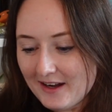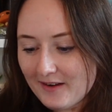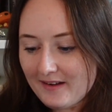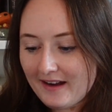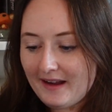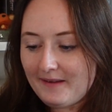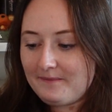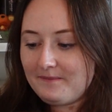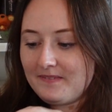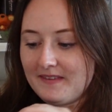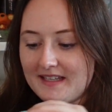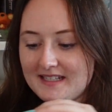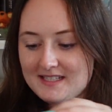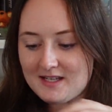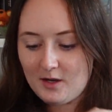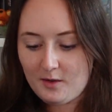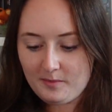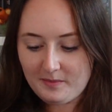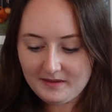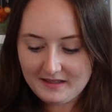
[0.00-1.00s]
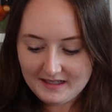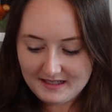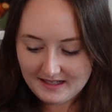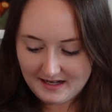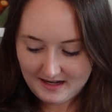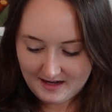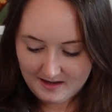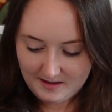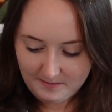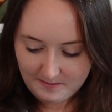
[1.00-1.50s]
Okay, let's open it
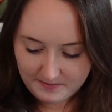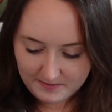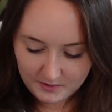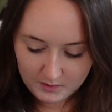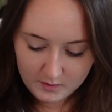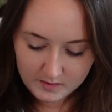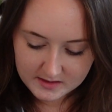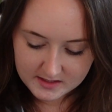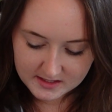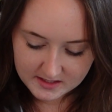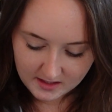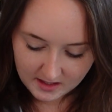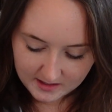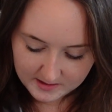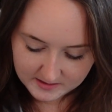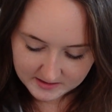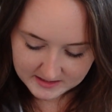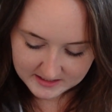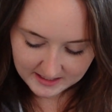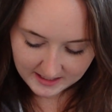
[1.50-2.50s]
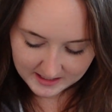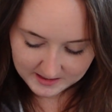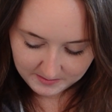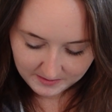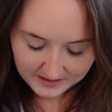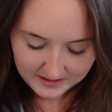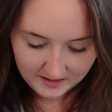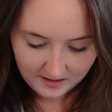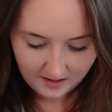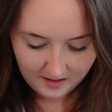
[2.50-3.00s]
up. Ooh, it's signed
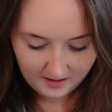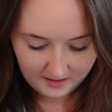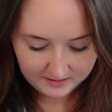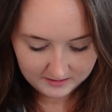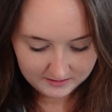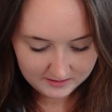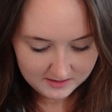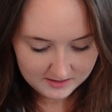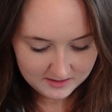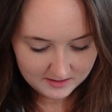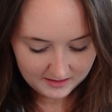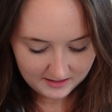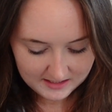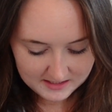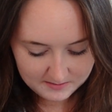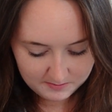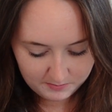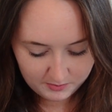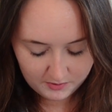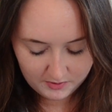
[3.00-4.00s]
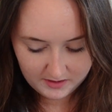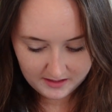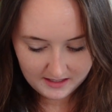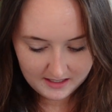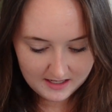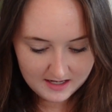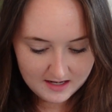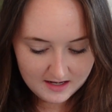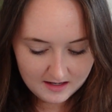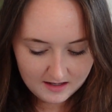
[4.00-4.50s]
by the author, so that's
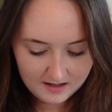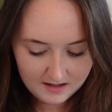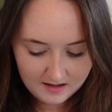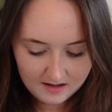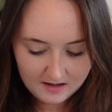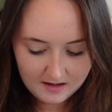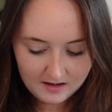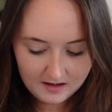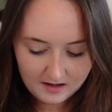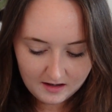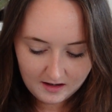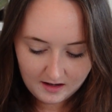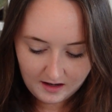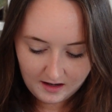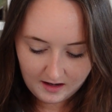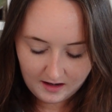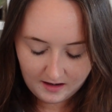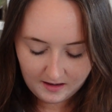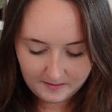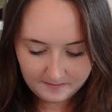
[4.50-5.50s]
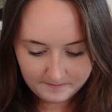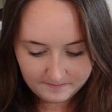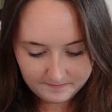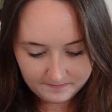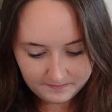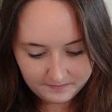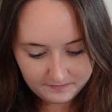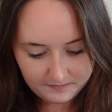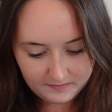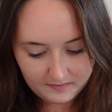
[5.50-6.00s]
pretty. And
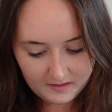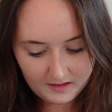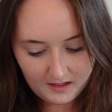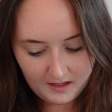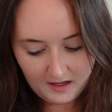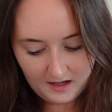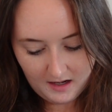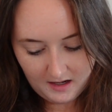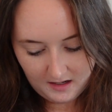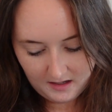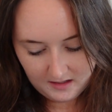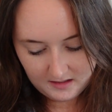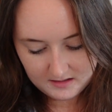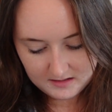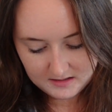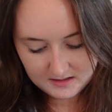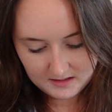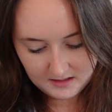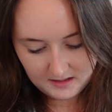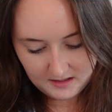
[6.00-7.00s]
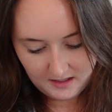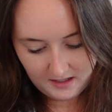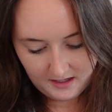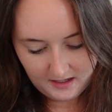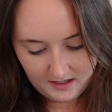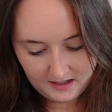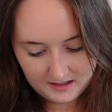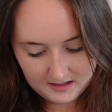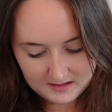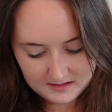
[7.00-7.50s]
it
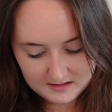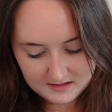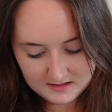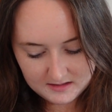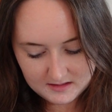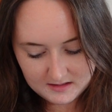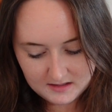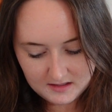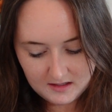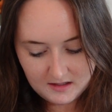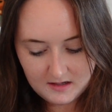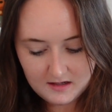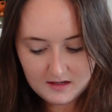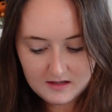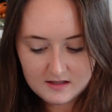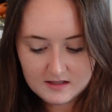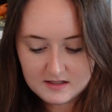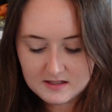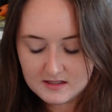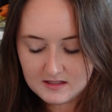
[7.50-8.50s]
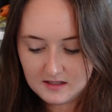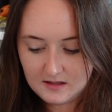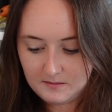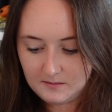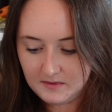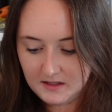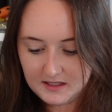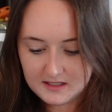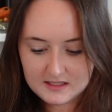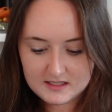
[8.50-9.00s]
has
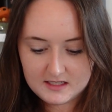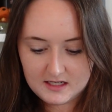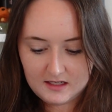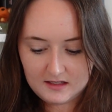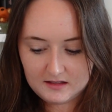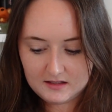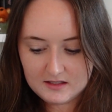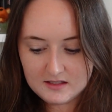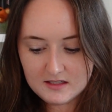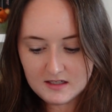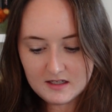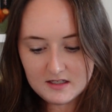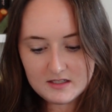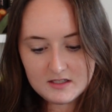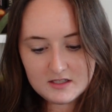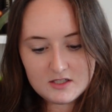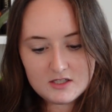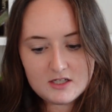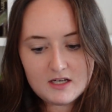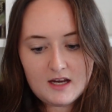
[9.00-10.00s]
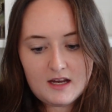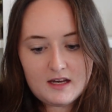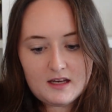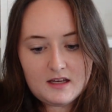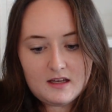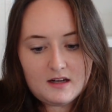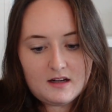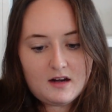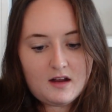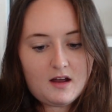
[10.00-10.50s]
some, let's take the dust
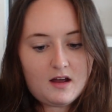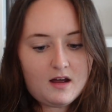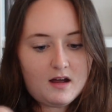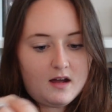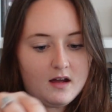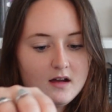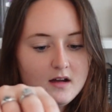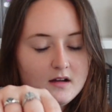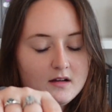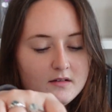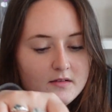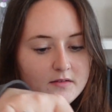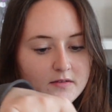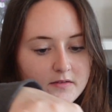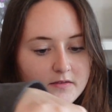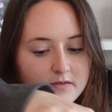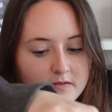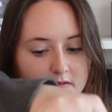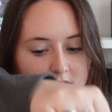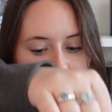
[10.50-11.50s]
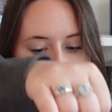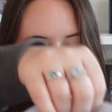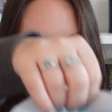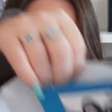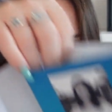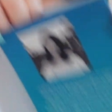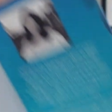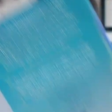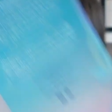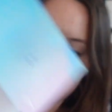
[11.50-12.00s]
jacket
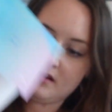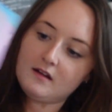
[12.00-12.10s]
off.